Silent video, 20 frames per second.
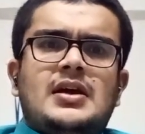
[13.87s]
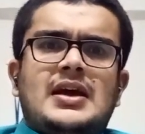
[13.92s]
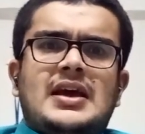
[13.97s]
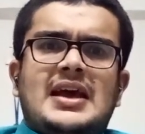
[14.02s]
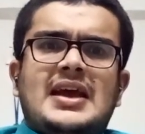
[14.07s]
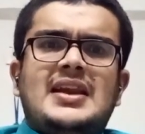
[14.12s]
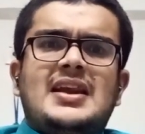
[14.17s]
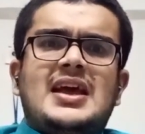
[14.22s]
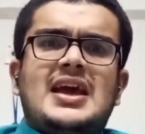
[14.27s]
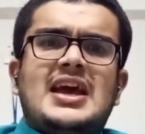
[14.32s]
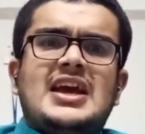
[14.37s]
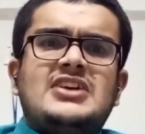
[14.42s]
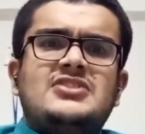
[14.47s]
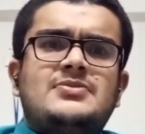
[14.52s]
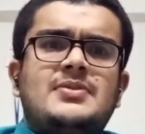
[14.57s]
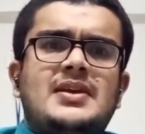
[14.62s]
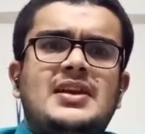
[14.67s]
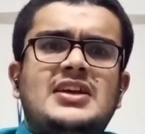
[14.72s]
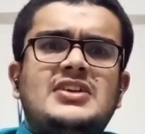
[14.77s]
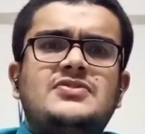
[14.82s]
and as
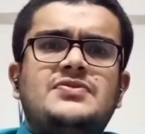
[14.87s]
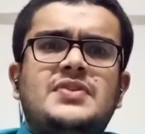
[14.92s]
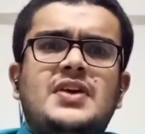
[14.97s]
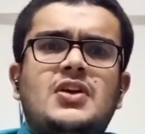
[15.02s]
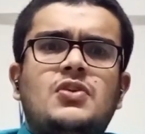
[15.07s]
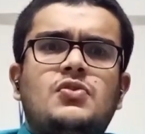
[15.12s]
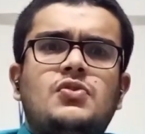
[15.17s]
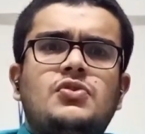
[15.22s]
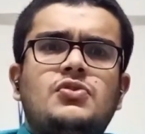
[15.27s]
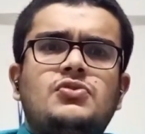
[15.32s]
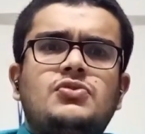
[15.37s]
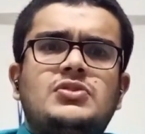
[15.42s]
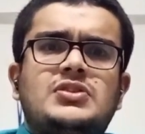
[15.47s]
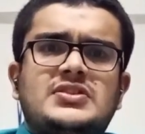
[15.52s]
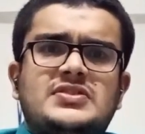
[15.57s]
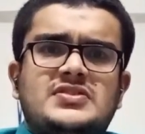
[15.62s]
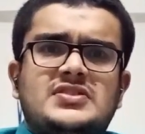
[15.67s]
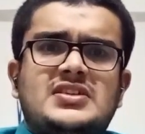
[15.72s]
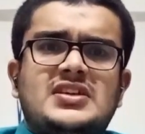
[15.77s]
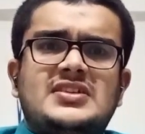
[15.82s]
well as we are going to
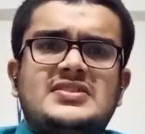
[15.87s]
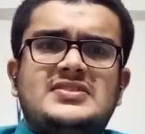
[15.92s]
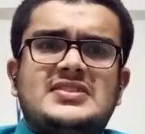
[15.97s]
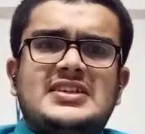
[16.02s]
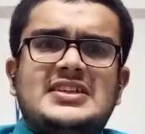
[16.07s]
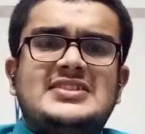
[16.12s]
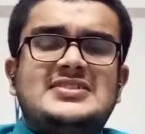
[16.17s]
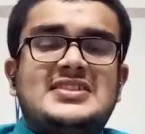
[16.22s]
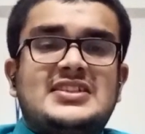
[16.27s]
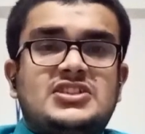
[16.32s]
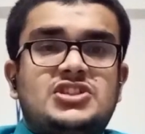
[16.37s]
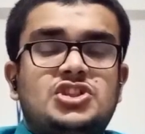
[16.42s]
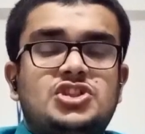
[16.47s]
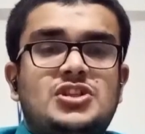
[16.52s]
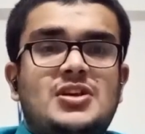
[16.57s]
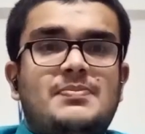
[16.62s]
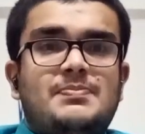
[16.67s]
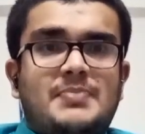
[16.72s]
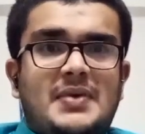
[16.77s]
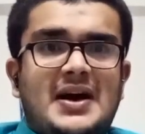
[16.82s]
discuss its
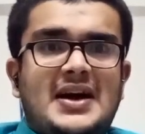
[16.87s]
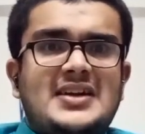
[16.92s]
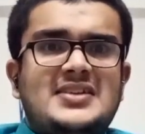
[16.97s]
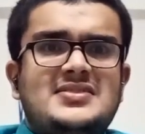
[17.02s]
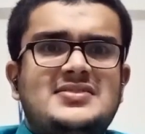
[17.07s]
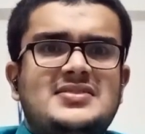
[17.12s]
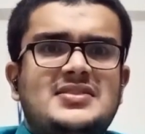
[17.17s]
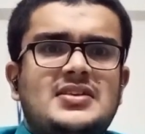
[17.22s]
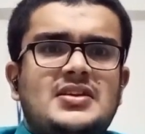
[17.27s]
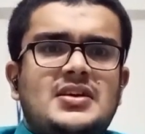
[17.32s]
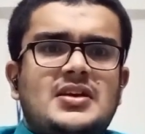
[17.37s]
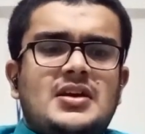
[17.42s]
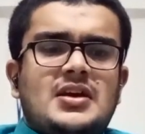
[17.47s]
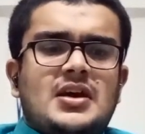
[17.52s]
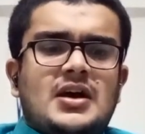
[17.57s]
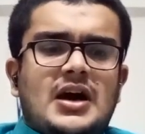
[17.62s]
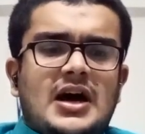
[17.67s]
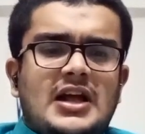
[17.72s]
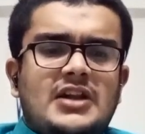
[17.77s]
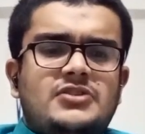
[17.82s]
essential parts.
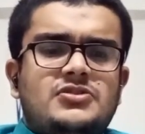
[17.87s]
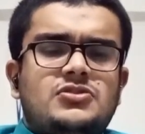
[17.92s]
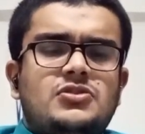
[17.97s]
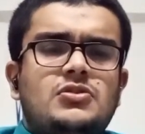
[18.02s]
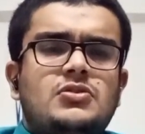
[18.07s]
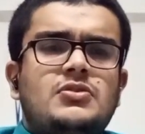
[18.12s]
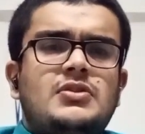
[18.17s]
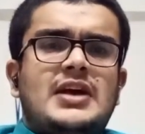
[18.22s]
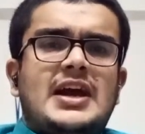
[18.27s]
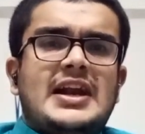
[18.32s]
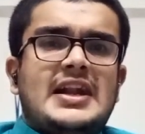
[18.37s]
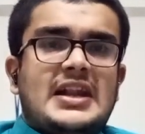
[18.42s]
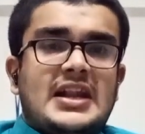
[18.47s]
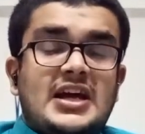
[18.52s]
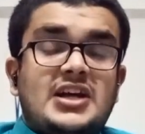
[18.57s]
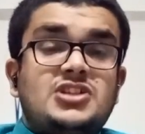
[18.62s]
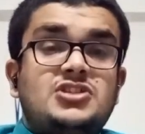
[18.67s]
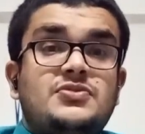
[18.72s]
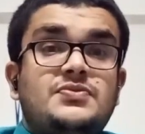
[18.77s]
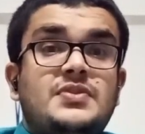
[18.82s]
Also at
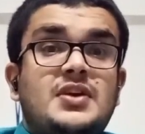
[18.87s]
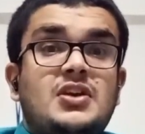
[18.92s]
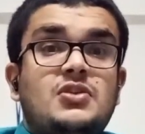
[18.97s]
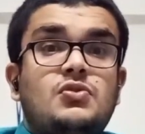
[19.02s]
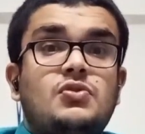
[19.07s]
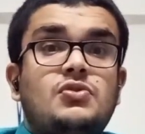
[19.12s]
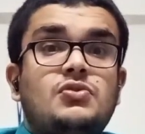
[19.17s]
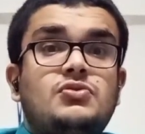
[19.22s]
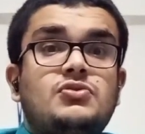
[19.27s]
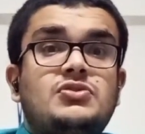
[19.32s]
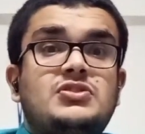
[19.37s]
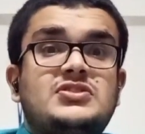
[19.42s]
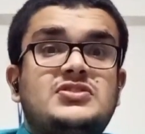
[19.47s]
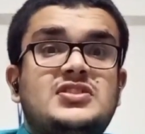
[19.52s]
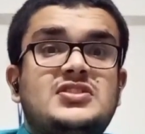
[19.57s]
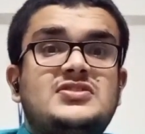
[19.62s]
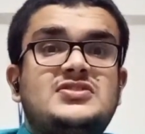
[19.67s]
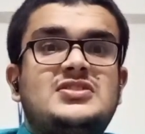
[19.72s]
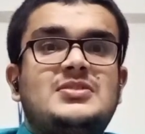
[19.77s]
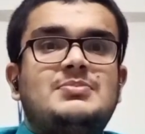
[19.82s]
last we are going to
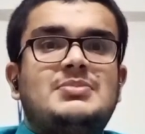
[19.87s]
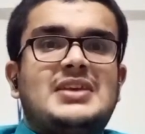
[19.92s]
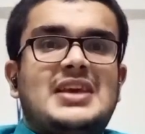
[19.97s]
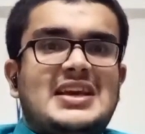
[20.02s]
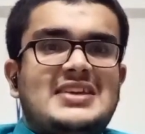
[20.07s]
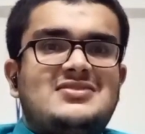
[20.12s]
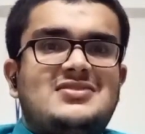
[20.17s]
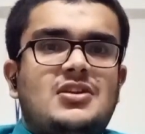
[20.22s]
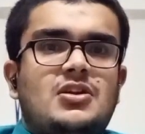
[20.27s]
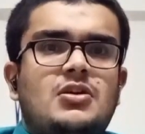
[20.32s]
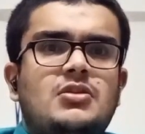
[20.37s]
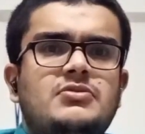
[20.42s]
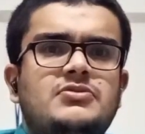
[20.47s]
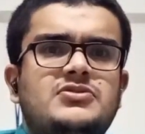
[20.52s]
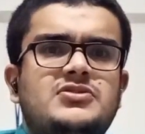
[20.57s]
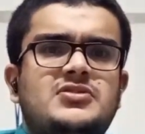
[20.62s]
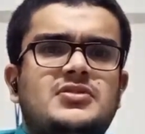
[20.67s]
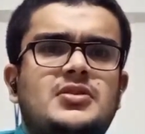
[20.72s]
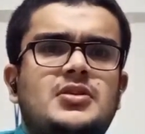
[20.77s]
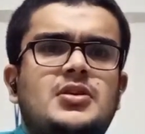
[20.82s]
discuss some case
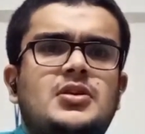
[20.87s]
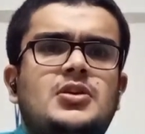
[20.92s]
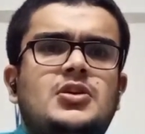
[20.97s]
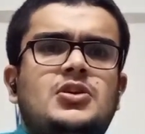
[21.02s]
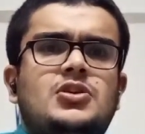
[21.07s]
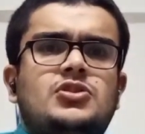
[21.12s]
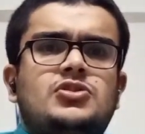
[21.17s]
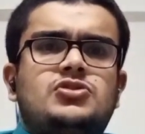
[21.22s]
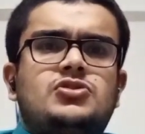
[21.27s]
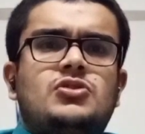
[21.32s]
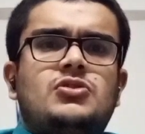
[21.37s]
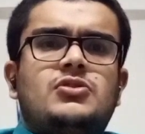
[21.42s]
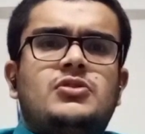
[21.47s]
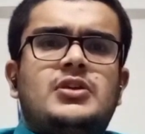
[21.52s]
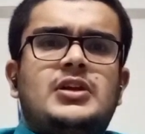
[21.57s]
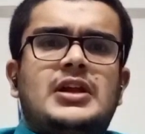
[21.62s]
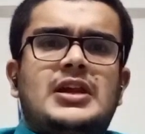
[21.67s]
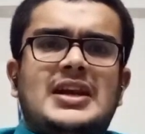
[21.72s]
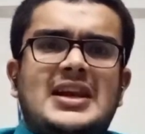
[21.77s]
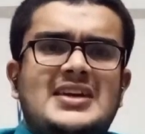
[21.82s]
laws.
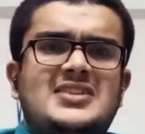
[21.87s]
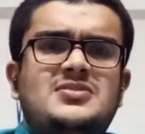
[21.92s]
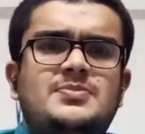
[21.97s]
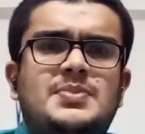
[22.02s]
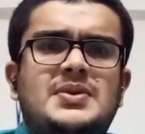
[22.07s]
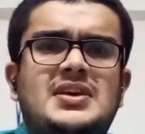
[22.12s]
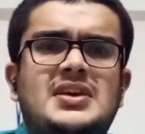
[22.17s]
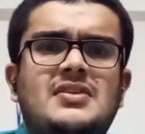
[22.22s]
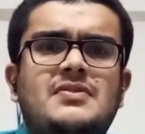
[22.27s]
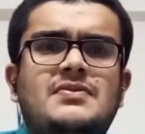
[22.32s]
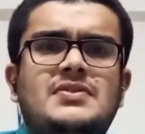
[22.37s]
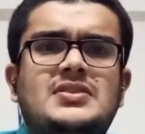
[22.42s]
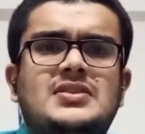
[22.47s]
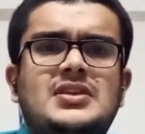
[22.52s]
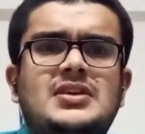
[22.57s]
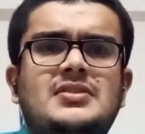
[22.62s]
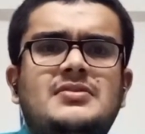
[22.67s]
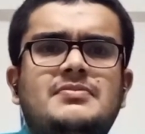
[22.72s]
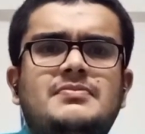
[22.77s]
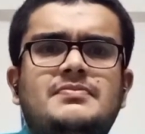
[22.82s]
So let's begin with
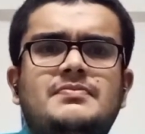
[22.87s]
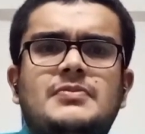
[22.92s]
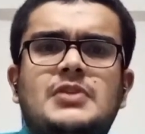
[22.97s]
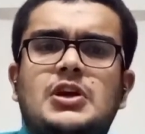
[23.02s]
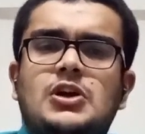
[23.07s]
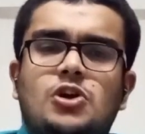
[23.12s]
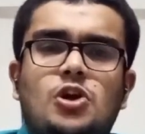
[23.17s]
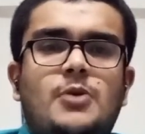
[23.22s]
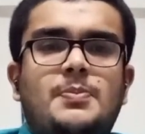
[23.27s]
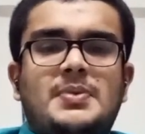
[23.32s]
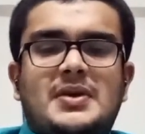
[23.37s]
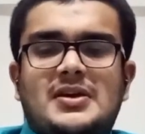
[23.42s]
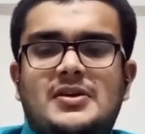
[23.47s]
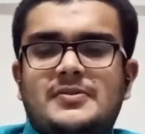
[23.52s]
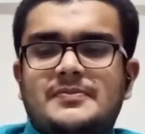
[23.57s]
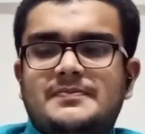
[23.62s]
the topic.